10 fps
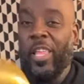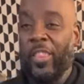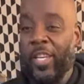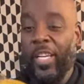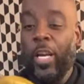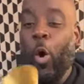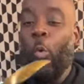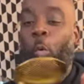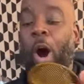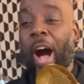the
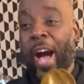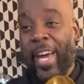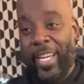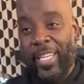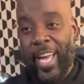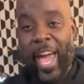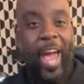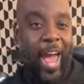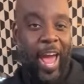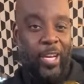wide
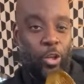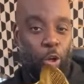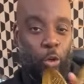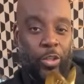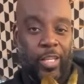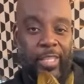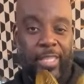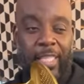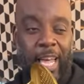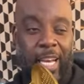handled
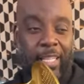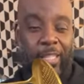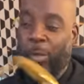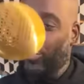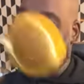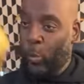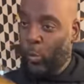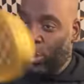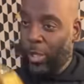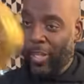slotted
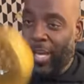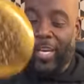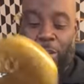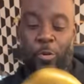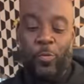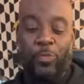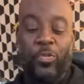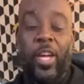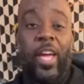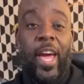spoon, thank you,
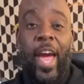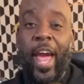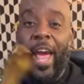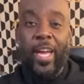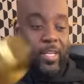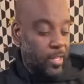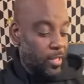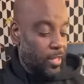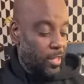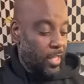
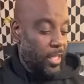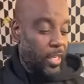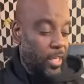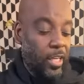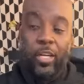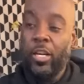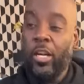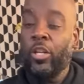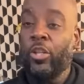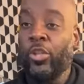and the
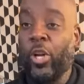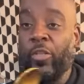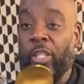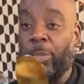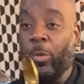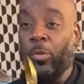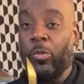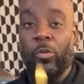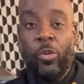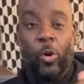serving spoon,
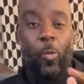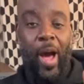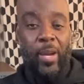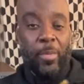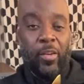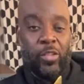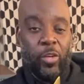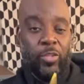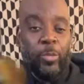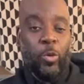the wide mouth
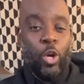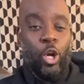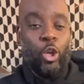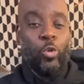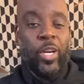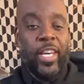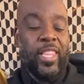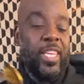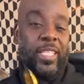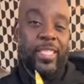serving spoon. You can
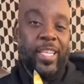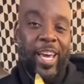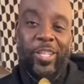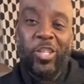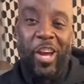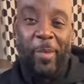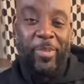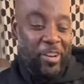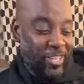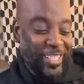get this at
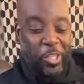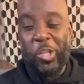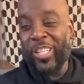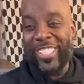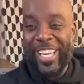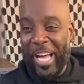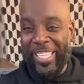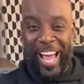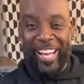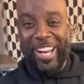
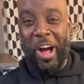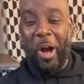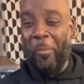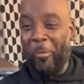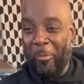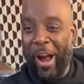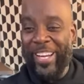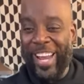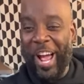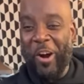shopdariuscooks.com right
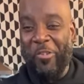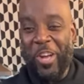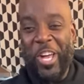now.